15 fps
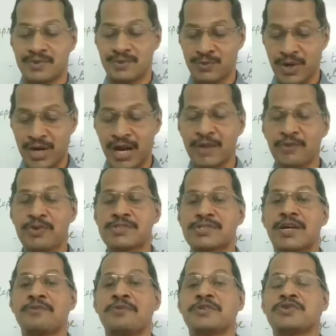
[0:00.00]
What I was
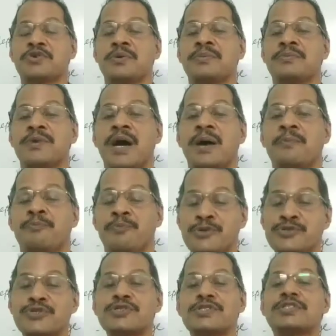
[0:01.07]

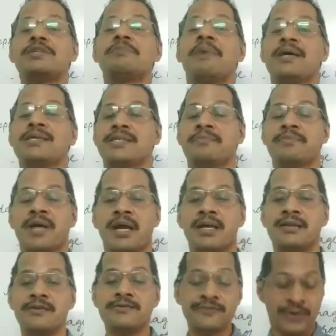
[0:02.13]
possessed by some
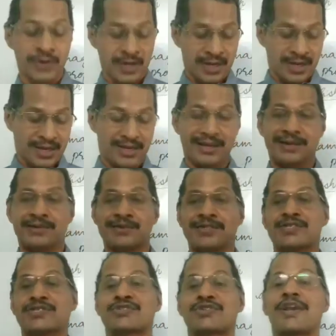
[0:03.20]
kind of
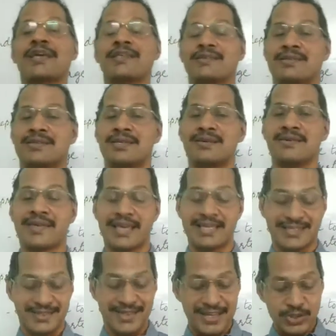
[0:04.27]
strength. Okay,
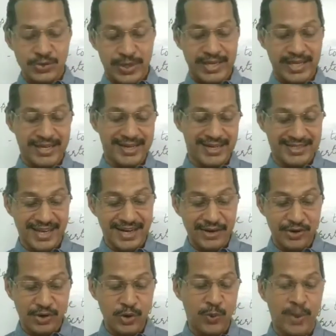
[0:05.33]
so that's what he tells. I
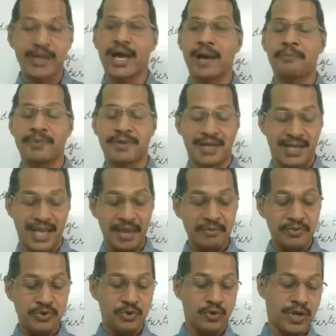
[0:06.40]
don't know what happened.
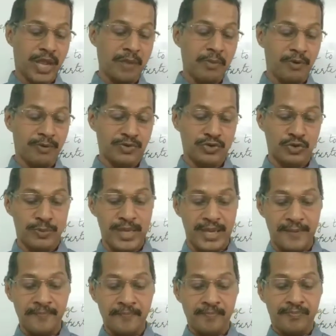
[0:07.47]
Came over to
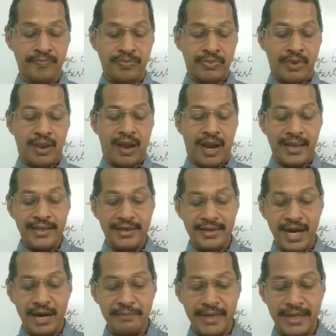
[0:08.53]
me. I
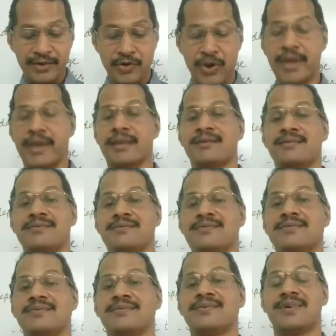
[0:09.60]
grabbed a cane.
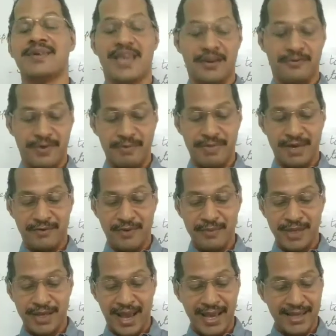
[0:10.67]
Okay, from
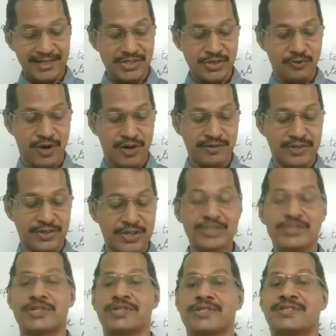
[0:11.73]
the hands of one of the
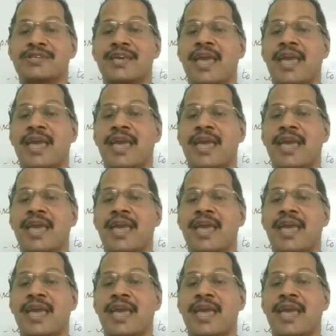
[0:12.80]
teachers.